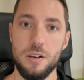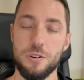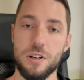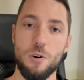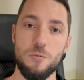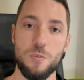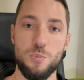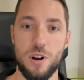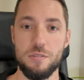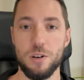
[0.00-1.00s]
You can offer
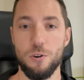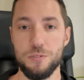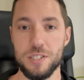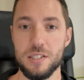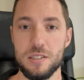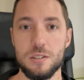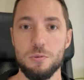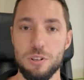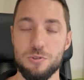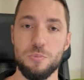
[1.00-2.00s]
private offices,
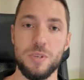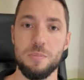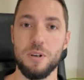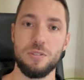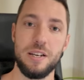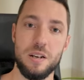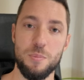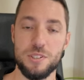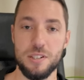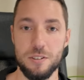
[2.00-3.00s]
which would be about
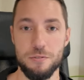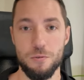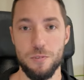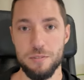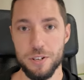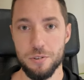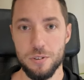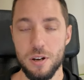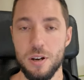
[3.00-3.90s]
80% of your revenue.